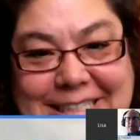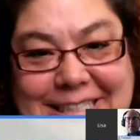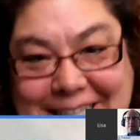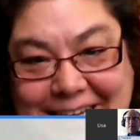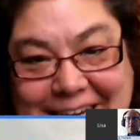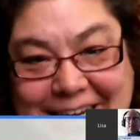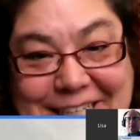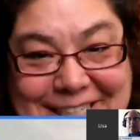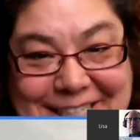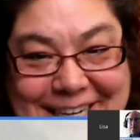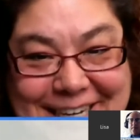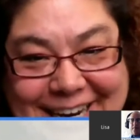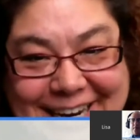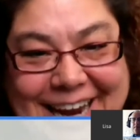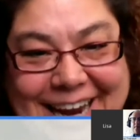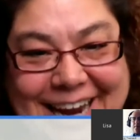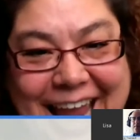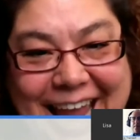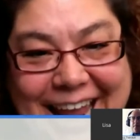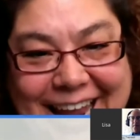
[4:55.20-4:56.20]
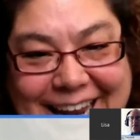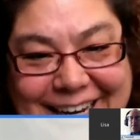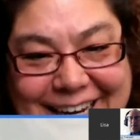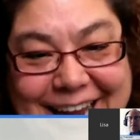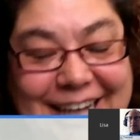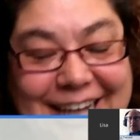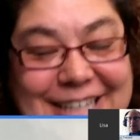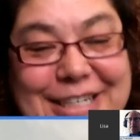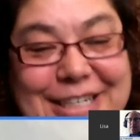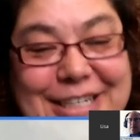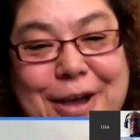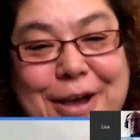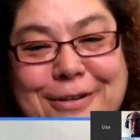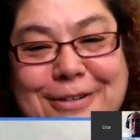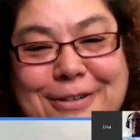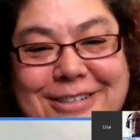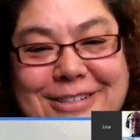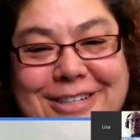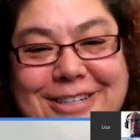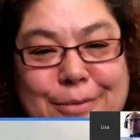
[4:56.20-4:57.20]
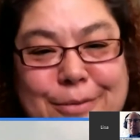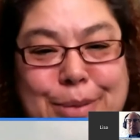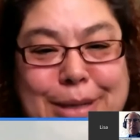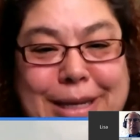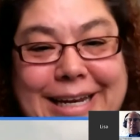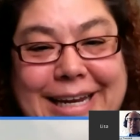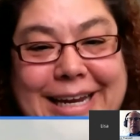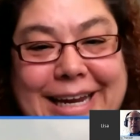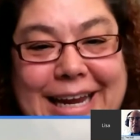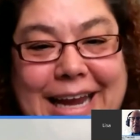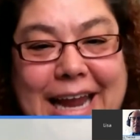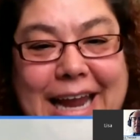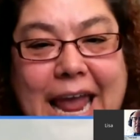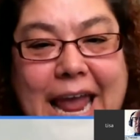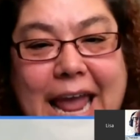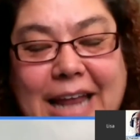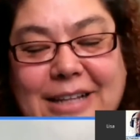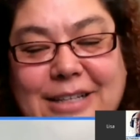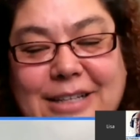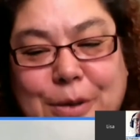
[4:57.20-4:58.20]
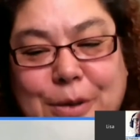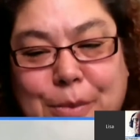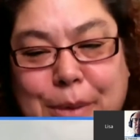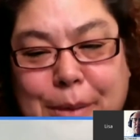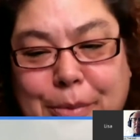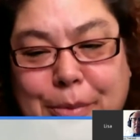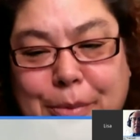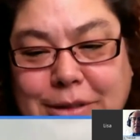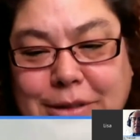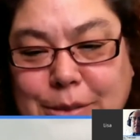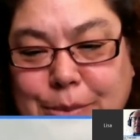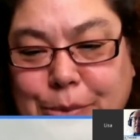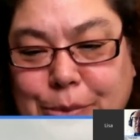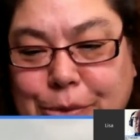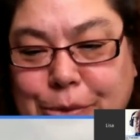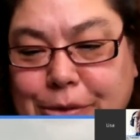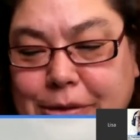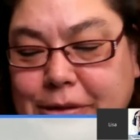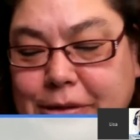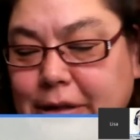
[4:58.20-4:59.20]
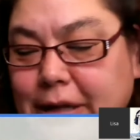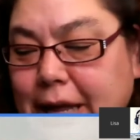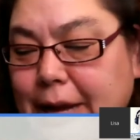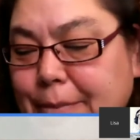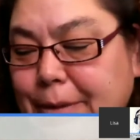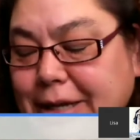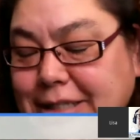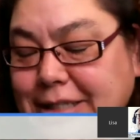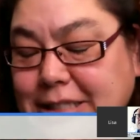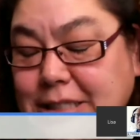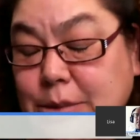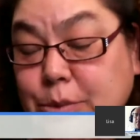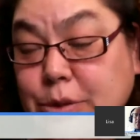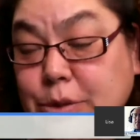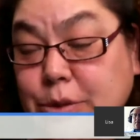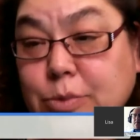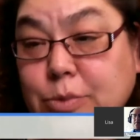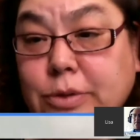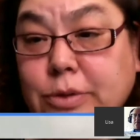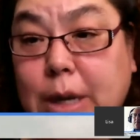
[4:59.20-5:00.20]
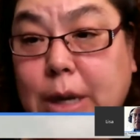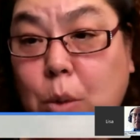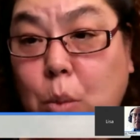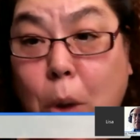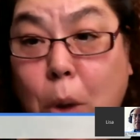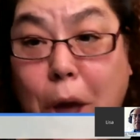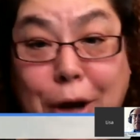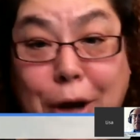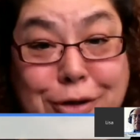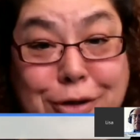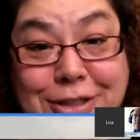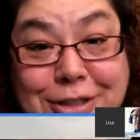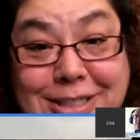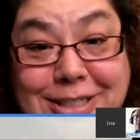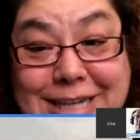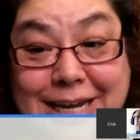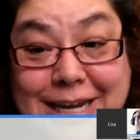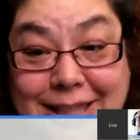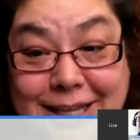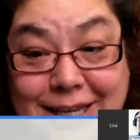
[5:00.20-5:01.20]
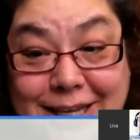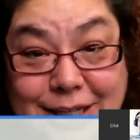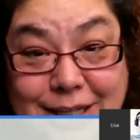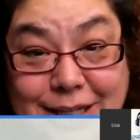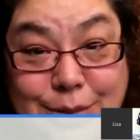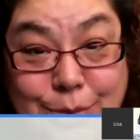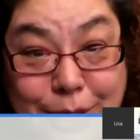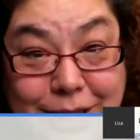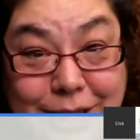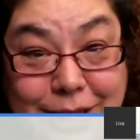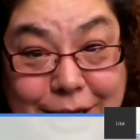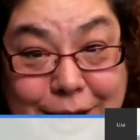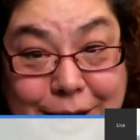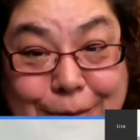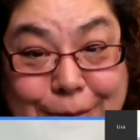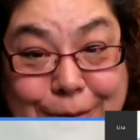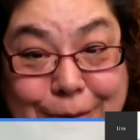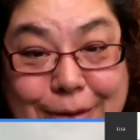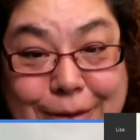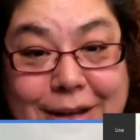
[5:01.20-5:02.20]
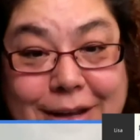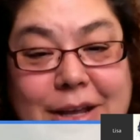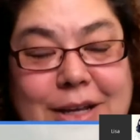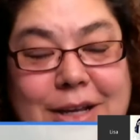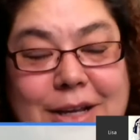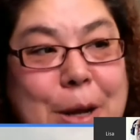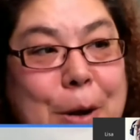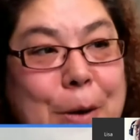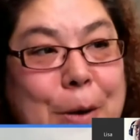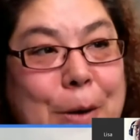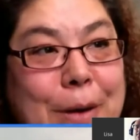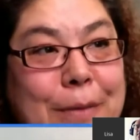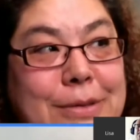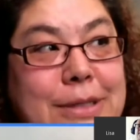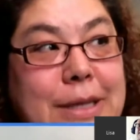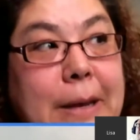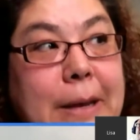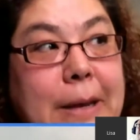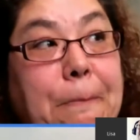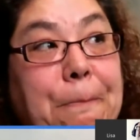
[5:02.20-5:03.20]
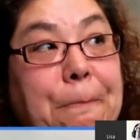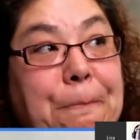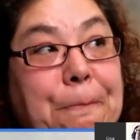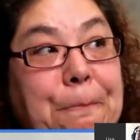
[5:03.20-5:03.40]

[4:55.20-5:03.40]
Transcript: teaching and get to go to PD. And so my principal and my assistant principal was like, why don't you just take the kids with you? So I was like,